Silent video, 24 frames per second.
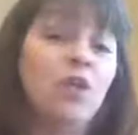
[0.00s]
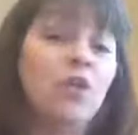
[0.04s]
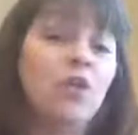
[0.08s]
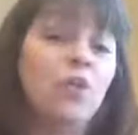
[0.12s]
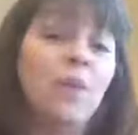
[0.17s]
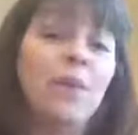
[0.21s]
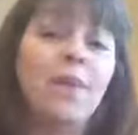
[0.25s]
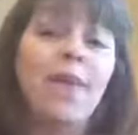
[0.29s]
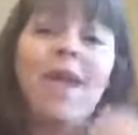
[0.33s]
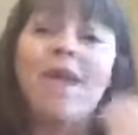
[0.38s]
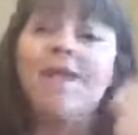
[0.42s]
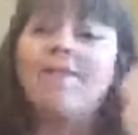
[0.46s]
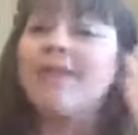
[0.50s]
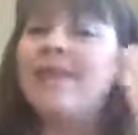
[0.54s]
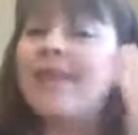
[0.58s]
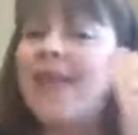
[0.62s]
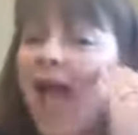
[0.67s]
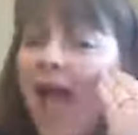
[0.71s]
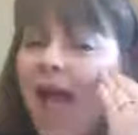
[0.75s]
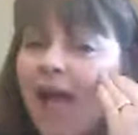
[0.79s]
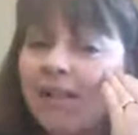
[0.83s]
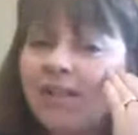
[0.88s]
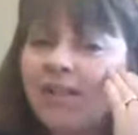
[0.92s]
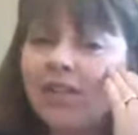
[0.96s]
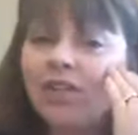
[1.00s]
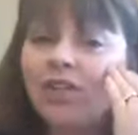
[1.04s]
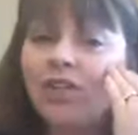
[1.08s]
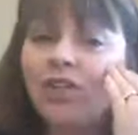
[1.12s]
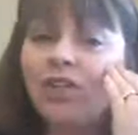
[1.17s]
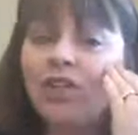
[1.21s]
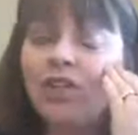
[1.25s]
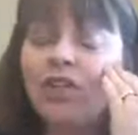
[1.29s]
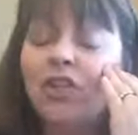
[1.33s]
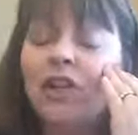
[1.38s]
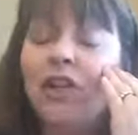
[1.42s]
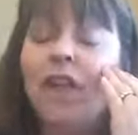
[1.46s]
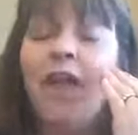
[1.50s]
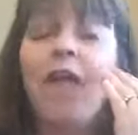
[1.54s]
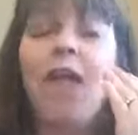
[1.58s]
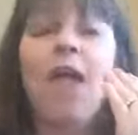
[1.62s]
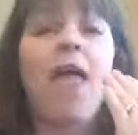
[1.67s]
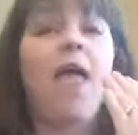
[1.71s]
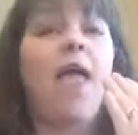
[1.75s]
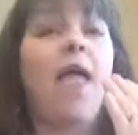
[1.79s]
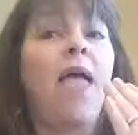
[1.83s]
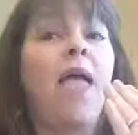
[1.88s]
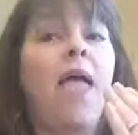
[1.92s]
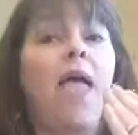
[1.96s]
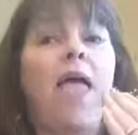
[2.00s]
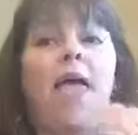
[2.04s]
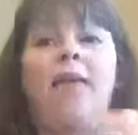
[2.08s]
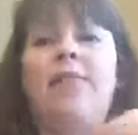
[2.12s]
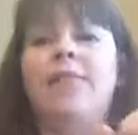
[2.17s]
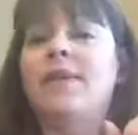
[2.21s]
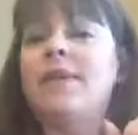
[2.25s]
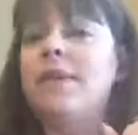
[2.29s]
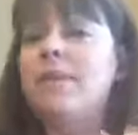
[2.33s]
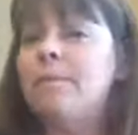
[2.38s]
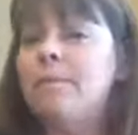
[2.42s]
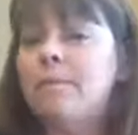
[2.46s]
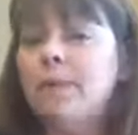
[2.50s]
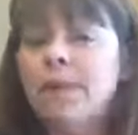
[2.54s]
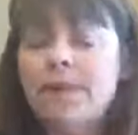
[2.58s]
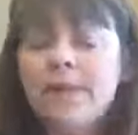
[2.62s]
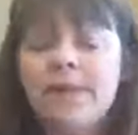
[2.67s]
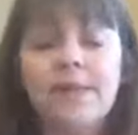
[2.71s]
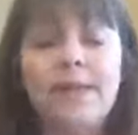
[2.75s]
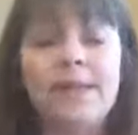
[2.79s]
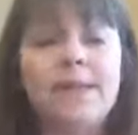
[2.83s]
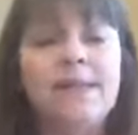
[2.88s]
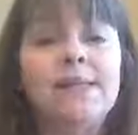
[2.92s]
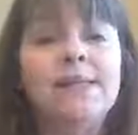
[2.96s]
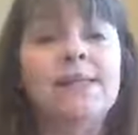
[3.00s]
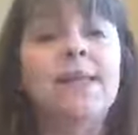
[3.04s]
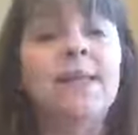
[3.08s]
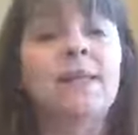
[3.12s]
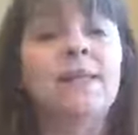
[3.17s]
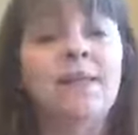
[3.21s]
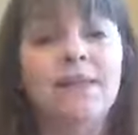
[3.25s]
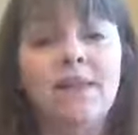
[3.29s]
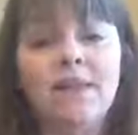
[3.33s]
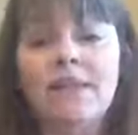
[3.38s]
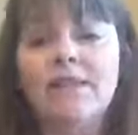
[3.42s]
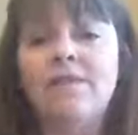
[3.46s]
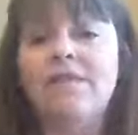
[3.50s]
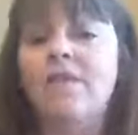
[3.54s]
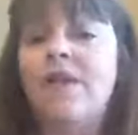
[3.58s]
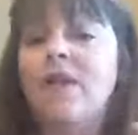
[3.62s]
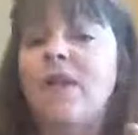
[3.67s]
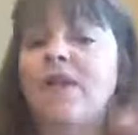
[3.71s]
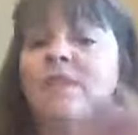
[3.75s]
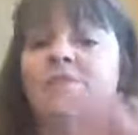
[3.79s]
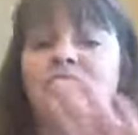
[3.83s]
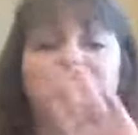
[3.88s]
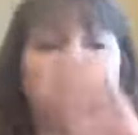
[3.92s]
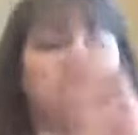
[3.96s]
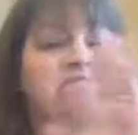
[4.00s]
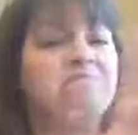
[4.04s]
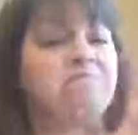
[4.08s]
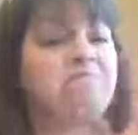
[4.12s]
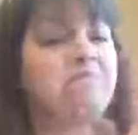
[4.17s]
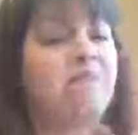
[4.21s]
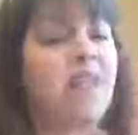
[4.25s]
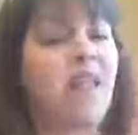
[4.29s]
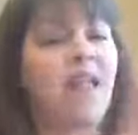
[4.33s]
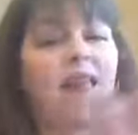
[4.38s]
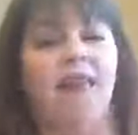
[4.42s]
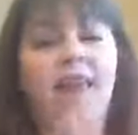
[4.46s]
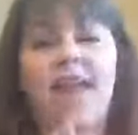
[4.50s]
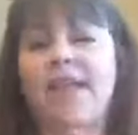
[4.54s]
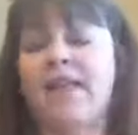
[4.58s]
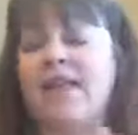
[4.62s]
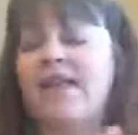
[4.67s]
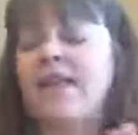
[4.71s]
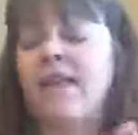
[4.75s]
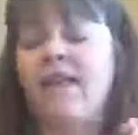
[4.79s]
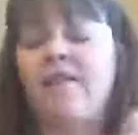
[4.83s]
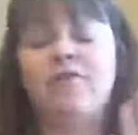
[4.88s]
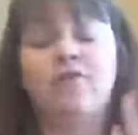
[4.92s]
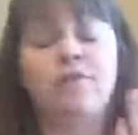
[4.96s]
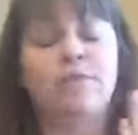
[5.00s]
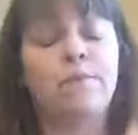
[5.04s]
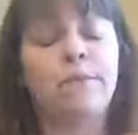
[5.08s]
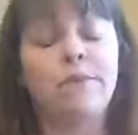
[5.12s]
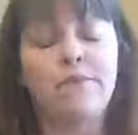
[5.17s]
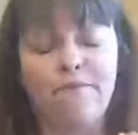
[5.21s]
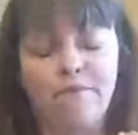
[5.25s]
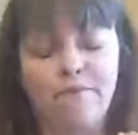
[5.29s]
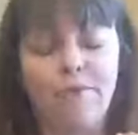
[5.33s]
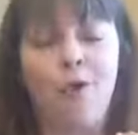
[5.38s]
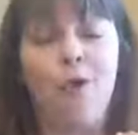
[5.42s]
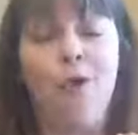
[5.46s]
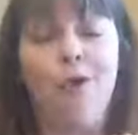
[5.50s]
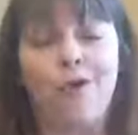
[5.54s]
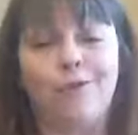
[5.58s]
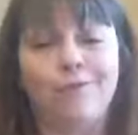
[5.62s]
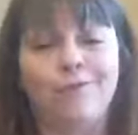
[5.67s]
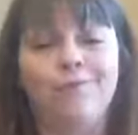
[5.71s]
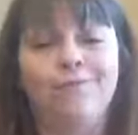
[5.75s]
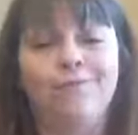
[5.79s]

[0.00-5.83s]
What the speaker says: You will have knowledge and the ability to live like never before.